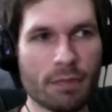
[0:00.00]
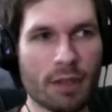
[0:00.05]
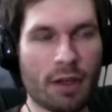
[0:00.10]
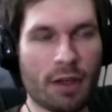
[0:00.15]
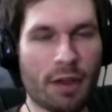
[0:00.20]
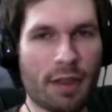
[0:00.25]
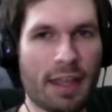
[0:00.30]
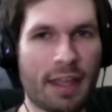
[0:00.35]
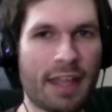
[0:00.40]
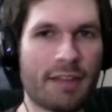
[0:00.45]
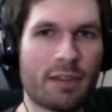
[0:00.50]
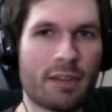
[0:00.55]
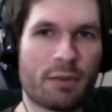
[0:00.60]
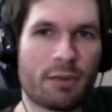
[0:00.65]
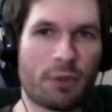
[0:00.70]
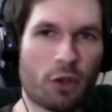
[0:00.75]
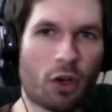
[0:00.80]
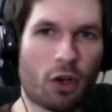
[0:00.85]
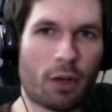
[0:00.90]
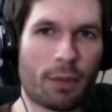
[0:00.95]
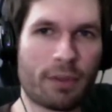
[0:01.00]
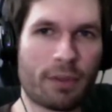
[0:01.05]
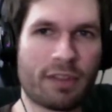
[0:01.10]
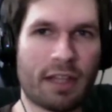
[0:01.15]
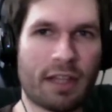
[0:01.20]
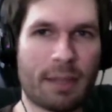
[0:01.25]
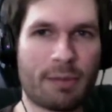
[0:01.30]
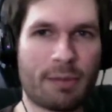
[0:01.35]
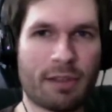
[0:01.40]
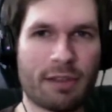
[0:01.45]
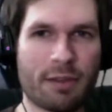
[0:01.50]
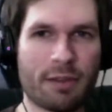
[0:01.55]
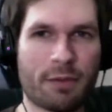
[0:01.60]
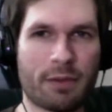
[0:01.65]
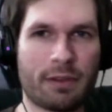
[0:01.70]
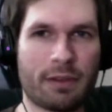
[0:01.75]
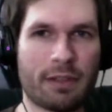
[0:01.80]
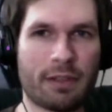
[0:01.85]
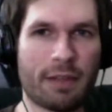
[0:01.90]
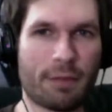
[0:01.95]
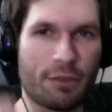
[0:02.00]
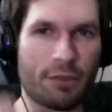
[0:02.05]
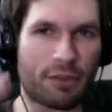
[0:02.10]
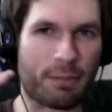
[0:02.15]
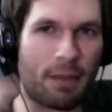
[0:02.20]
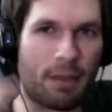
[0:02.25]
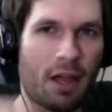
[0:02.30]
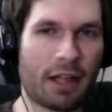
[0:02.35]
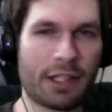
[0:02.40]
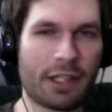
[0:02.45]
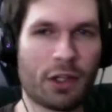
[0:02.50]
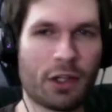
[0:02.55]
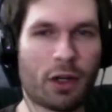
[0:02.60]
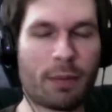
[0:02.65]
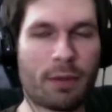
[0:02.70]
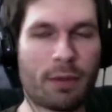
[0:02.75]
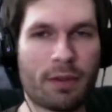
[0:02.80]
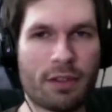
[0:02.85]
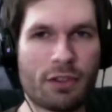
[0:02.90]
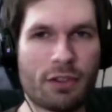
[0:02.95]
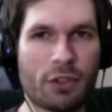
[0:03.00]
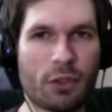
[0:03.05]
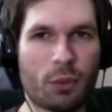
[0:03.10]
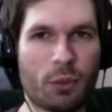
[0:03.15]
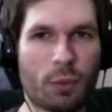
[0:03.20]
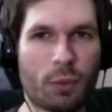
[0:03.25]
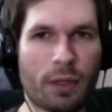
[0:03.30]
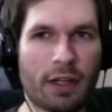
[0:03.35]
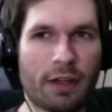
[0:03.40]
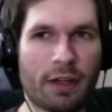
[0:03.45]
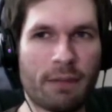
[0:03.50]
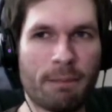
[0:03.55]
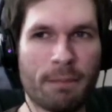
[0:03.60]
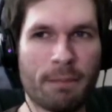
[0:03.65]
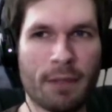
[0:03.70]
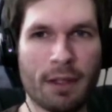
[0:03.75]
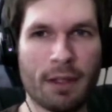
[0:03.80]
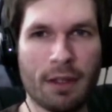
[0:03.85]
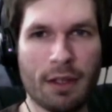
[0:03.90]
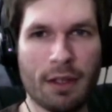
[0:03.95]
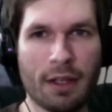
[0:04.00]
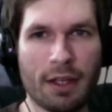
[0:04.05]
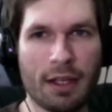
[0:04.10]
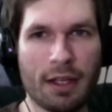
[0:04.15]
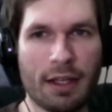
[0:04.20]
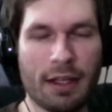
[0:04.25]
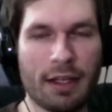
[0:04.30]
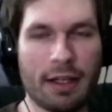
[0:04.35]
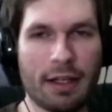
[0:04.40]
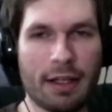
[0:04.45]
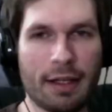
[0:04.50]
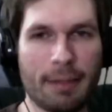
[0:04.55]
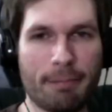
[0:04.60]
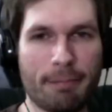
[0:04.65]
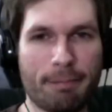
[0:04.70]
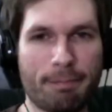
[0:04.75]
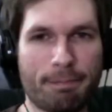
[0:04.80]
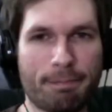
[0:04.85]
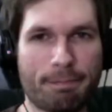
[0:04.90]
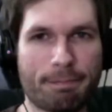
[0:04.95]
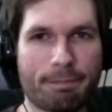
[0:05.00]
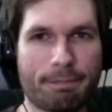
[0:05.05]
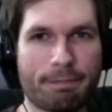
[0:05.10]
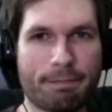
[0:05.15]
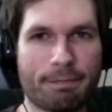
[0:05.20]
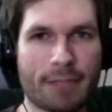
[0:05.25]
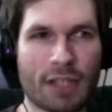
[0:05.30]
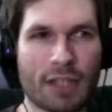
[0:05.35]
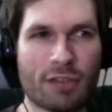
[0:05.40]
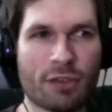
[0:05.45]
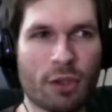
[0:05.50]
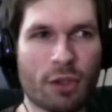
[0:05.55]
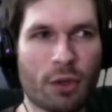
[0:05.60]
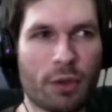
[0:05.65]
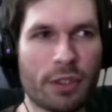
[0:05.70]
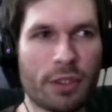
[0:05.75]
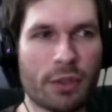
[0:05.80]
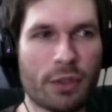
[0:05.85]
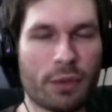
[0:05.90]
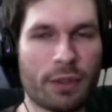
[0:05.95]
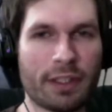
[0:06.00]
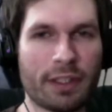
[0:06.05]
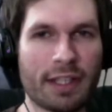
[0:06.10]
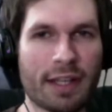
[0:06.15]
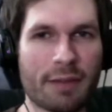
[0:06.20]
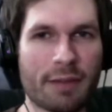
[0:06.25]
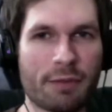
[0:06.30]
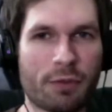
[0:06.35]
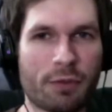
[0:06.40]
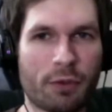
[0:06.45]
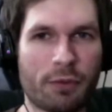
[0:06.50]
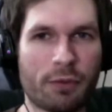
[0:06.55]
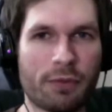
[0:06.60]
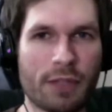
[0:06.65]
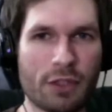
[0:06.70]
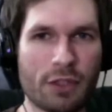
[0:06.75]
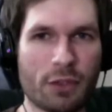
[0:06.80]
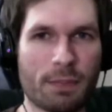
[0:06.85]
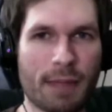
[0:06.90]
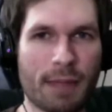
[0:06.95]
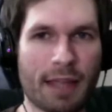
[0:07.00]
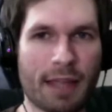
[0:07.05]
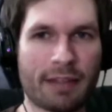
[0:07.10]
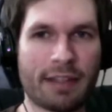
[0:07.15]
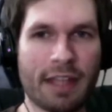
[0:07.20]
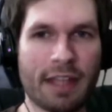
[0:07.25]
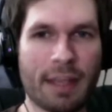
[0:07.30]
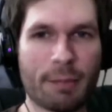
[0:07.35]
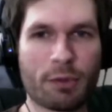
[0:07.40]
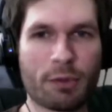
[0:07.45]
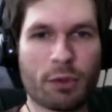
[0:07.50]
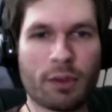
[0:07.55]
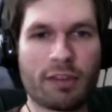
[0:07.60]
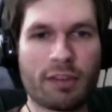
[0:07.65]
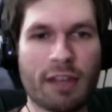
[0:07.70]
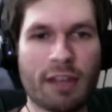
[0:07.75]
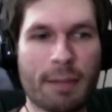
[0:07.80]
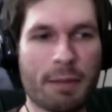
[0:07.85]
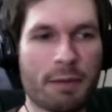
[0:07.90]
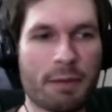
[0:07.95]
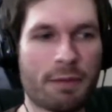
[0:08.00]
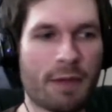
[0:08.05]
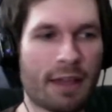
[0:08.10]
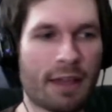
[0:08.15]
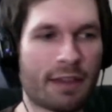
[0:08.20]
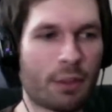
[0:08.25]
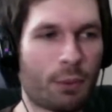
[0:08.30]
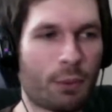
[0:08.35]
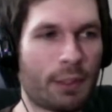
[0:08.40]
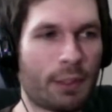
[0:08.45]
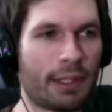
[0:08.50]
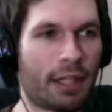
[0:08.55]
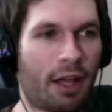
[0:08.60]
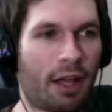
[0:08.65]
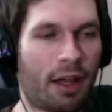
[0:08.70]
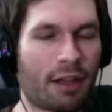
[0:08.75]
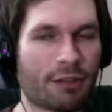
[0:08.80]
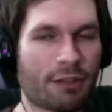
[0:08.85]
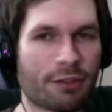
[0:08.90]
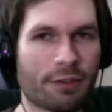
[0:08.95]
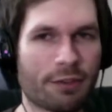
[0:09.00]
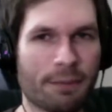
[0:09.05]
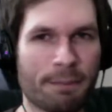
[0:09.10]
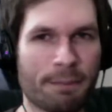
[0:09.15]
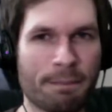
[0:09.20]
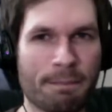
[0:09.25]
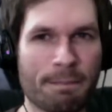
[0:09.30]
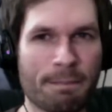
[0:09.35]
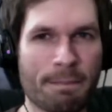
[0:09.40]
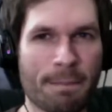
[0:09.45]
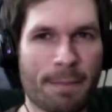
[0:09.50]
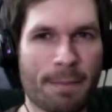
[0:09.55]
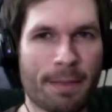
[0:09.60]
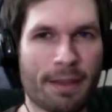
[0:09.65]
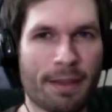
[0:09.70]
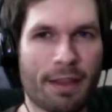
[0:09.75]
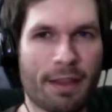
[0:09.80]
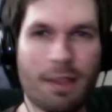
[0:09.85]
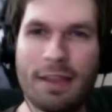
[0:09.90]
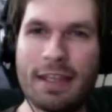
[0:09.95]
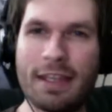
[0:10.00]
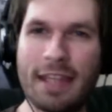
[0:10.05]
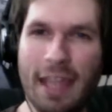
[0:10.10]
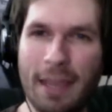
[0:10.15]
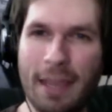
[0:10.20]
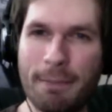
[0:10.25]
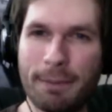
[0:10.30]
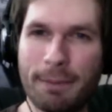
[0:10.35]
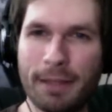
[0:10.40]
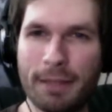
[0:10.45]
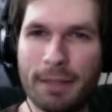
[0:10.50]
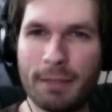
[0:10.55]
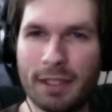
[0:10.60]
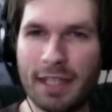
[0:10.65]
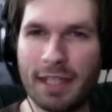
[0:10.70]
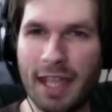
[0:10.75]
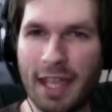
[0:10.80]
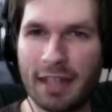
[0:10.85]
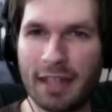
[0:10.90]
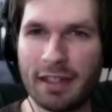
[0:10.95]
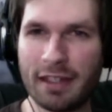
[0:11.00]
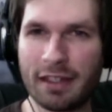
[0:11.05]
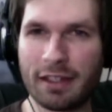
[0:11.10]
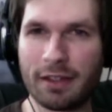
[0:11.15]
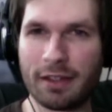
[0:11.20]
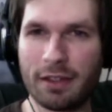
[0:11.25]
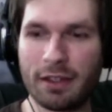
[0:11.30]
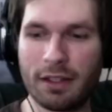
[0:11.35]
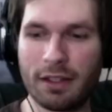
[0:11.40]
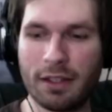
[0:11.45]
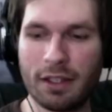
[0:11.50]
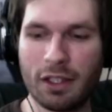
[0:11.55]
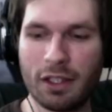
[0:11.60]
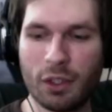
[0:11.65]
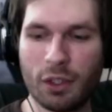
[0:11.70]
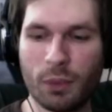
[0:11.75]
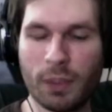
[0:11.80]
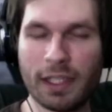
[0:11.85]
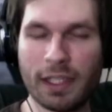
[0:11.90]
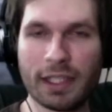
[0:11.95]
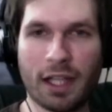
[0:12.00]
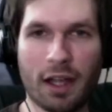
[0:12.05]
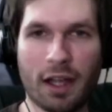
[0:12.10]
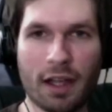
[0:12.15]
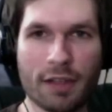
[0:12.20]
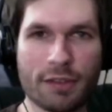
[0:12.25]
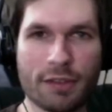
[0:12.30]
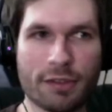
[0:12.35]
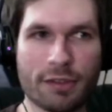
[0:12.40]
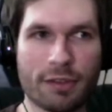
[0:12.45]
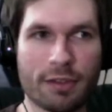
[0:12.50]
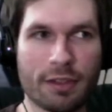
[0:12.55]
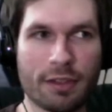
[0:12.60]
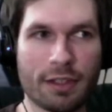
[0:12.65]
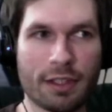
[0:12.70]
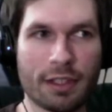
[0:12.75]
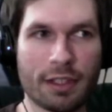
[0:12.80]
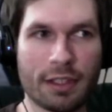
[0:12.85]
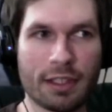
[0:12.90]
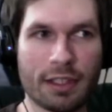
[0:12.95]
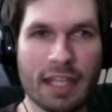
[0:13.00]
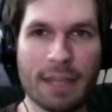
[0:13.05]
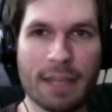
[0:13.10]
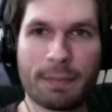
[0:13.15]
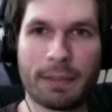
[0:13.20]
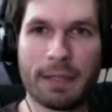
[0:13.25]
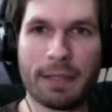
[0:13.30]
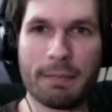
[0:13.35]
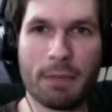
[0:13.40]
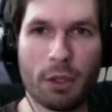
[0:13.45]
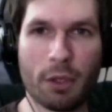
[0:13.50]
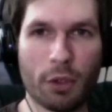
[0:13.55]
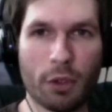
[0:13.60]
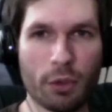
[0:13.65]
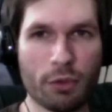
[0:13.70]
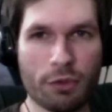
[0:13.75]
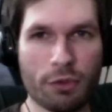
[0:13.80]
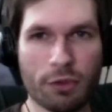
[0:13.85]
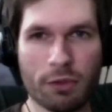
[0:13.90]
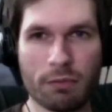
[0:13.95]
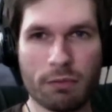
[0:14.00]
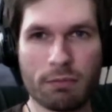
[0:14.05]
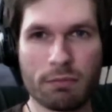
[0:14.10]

They had different armor types, like different levels of body armor that you could wear. So you really got a full feature-packed game. So on top of the fact that we lost the gameplay mechanic, we lost gameplay modes,